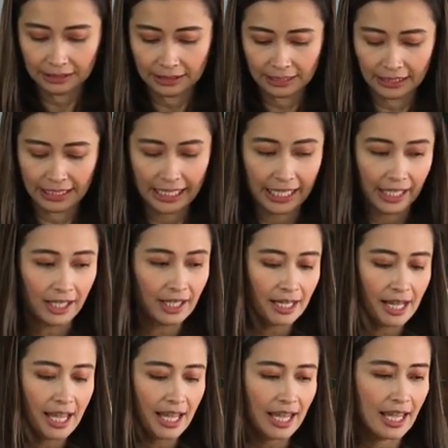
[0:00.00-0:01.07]
There.
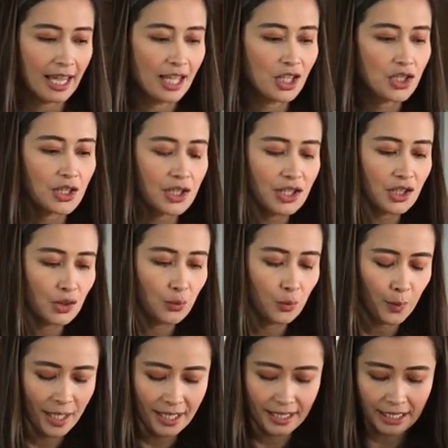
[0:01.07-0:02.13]
And just
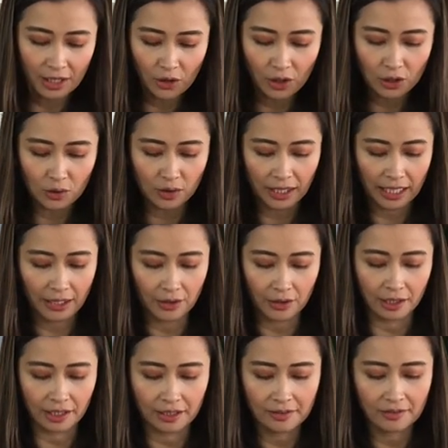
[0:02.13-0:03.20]
whisk it all
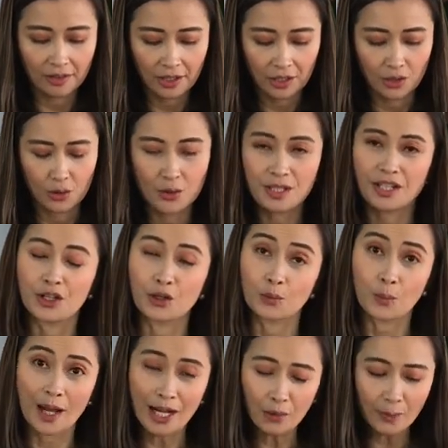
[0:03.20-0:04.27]
together using your
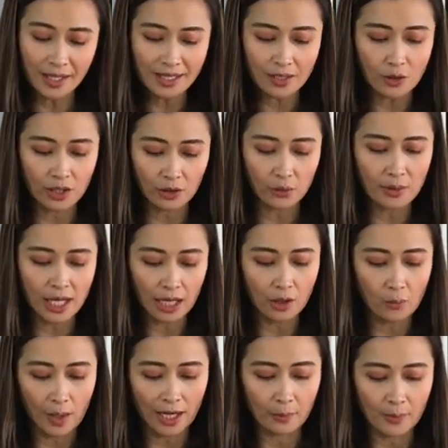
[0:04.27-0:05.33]
wire whisk, or kung wala
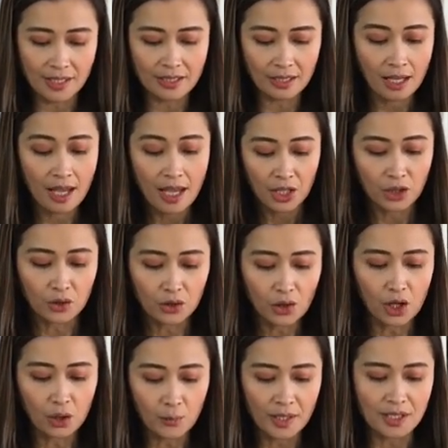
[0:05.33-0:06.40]
kayo wire whisk, you could
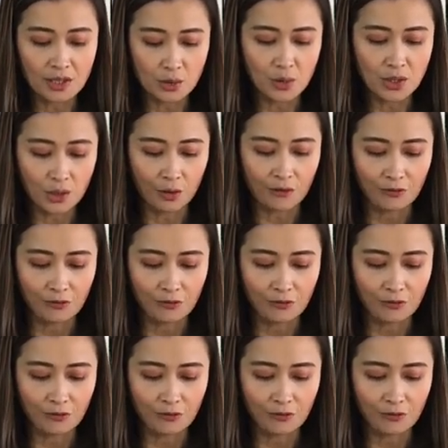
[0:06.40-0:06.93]
always use your